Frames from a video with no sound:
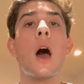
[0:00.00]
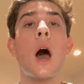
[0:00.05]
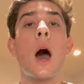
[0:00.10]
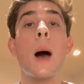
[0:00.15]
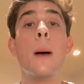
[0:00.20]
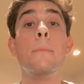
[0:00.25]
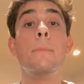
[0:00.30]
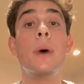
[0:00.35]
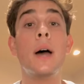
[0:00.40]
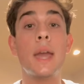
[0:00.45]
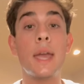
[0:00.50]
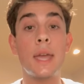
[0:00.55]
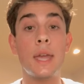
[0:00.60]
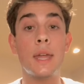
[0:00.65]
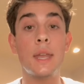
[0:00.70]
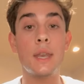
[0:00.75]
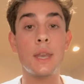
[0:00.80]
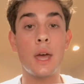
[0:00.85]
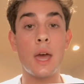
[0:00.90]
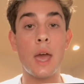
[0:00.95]
But
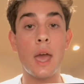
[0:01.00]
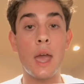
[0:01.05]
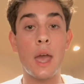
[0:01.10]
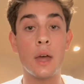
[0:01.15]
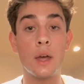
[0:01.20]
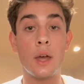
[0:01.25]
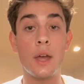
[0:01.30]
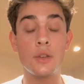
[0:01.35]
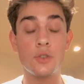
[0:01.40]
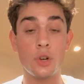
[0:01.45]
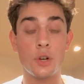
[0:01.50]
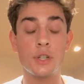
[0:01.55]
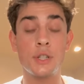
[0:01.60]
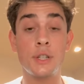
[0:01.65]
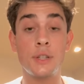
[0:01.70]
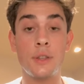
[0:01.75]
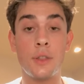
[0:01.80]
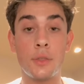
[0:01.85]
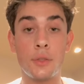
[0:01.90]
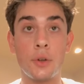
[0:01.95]
in
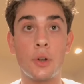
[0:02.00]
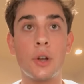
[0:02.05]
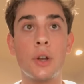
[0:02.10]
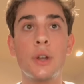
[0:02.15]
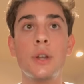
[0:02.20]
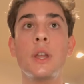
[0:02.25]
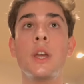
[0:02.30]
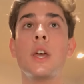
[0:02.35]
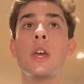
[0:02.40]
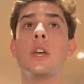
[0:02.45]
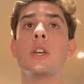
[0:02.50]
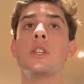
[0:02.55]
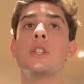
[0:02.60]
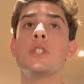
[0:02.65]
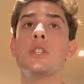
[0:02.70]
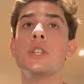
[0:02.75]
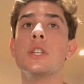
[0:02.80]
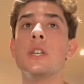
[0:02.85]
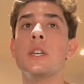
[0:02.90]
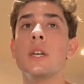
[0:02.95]
Androgyne the Third,
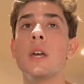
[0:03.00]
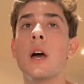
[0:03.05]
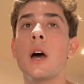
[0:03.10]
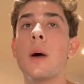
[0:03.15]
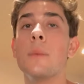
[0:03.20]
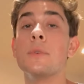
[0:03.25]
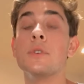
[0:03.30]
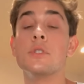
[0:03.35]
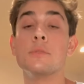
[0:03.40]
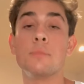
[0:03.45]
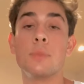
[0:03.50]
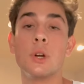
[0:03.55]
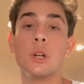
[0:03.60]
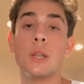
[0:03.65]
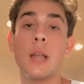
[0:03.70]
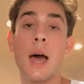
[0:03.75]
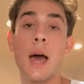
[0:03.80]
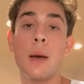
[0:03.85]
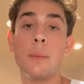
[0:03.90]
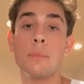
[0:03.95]
she used
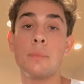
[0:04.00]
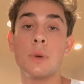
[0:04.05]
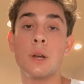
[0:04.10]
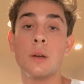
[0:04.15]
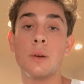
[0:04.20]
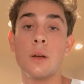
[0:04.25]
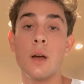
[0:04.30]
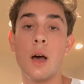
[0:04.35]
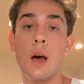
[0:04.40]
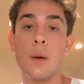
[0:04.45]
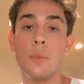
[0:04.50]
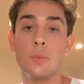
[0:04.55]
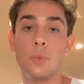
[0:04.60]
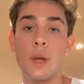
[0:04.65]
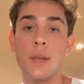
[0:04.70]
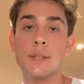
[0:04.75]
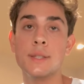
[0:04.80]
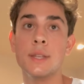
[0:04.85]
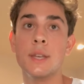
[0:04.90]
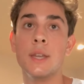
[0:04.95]
burlap,
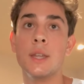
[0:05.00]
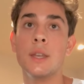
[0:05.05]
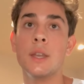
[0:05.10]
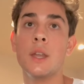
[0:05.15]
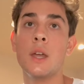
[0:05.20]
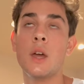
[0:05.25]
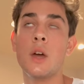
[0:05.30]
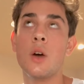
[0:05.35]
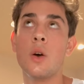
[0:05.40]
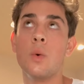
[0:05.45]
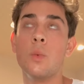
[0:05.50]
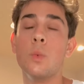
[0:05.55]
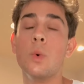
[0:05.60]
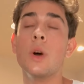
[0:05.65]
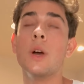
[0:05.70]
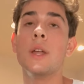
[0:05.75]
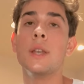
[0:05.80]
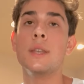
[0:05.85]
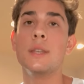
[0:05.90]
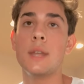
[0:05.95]
resin,
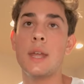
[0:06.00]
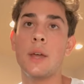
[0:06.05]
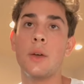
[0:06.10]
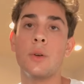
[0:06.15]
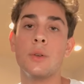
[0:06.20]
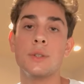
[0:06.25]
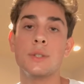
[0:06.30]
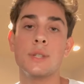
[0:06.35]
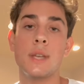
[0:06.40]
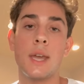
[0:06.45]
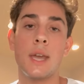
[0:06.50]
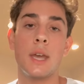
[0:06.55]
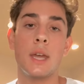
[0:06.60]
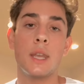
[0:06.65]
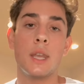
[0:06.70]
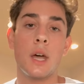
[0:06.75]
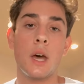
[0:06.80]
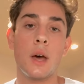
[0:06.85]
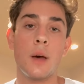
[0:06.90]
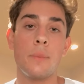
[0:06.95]
wood, nails,
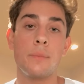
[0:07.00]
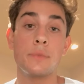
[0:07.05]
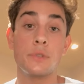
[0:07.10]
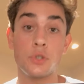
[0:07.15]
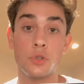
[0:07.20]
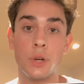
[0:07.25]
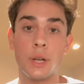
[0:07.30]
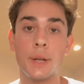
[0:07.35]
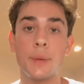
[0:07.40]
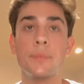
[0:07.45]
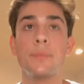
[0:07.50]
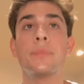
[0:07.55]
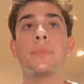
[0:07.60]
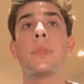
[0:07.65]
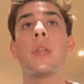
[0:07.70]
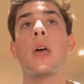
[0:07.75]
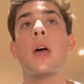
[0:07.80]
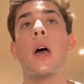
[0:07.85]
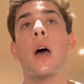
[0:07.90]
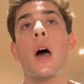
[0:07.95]
and string.
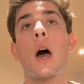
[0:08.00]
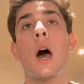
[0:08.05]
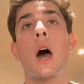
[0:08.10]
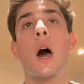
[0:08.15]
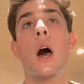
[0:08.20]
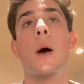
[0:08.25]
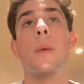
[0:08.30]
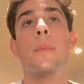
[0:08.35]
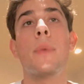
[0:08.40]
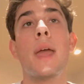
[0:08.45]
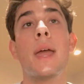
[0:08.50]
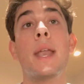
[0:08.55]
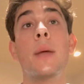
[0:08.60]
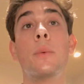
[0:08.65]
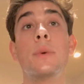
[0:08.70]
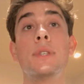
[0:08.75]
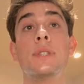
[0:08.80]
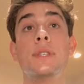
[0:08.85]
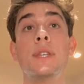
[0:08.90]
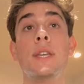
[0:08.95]
And
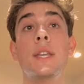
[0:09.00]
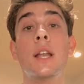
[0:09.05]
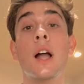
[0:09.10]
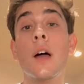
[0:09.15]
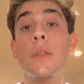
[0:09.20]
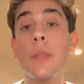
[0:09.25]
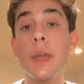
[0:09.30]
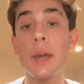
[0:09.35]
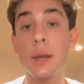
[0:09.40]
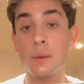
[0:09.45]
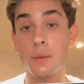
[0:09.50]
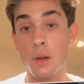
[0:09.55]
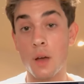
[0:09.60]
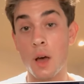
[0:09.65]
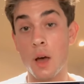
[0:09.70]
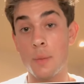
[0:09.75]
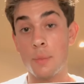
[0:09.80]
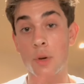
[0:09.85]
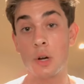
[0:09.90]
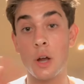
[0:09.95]
it was seated, unlike
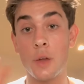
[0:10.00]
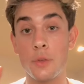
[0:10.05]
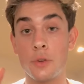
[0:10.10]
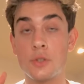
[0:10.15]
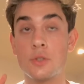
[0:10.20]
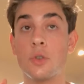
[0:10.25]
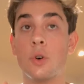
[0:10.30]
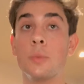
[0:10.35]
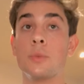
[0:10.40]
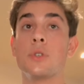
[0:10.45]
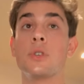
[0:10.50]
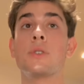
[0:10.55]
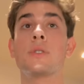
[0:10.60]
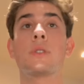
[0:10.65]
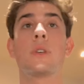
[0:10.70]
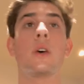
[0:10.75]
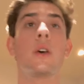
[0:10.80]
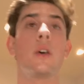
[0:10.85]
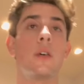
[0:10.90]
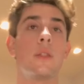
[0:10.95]
her other
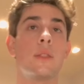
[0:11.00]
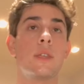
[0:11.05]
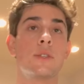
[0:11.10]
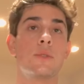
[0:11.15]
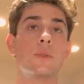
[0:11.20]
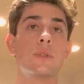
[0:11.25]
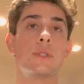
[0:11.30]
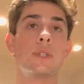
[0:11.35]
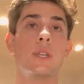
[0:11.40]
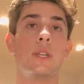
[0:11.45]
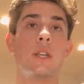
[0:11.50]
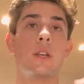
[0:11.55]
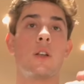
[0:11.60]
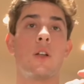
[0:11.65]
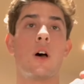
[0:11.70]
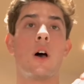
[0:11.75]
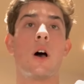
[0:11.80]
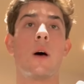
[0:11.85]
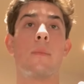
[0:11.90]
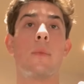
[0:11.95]
sculptures, this was seated
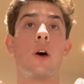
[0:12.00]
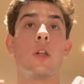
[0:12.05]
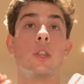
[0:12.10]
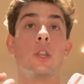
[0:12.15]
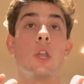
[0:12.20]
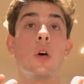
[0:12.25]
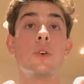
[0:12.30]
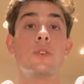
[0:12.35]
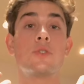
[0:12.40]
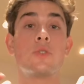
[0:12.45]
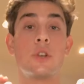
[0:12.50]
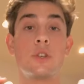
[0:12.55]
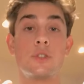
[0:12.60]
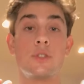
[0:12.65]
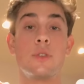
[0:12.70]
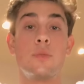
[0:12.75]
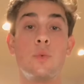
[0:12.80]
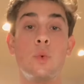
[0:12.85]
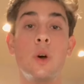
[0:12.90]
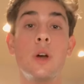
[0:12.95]
on low
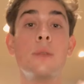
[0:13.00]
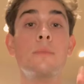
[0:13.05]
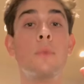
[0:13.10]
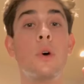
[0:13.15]
stretchers of wood.